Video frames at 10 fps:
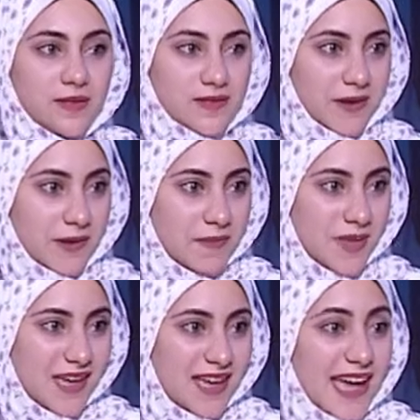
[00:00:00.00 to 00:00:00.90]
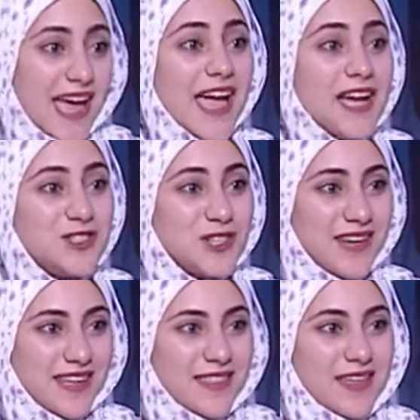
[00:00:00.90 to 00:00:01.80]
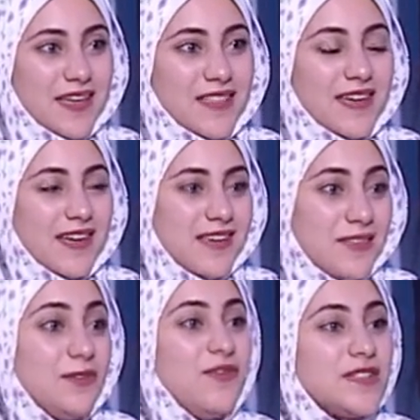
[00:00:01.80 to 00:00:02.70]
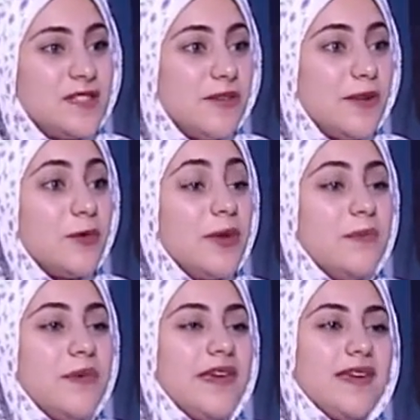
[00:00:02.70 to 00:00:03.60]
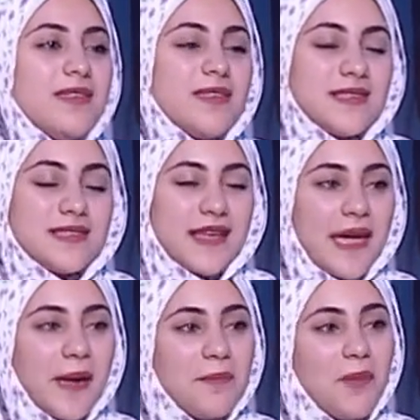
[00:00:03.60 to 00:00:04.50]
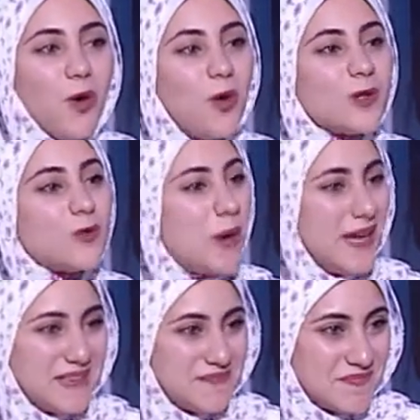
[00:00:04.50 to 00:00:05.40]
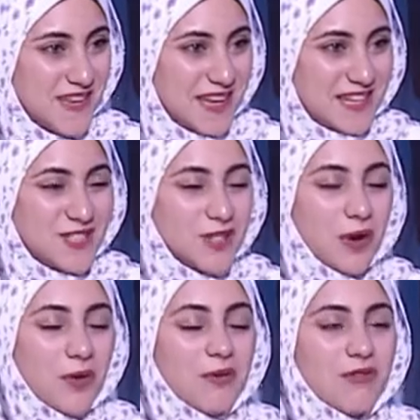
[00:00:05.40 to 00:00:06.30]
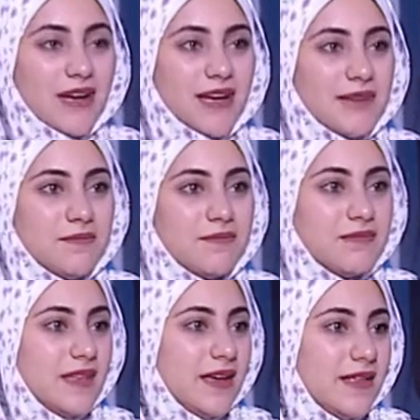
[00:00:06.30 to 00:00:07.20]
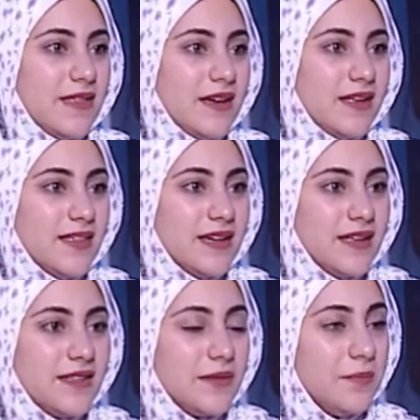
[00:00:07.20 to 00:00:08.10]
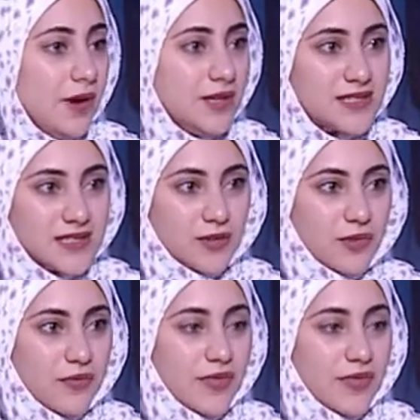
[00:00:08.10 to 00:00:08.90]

that time. Actually, the festival will be in the same old way. So the barks of